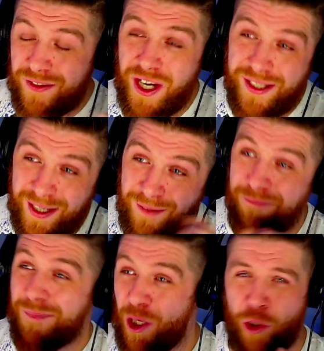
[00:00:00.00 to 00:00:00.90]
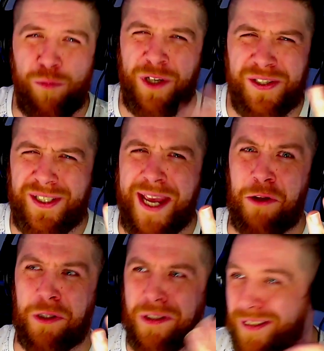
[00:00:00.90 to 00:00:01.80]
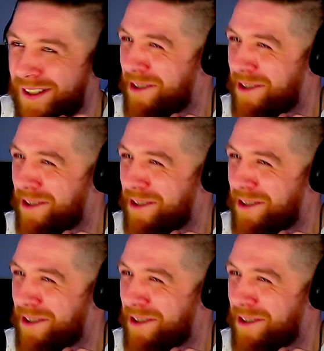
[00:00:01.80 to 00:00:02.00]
chasing a luminous tail. Do you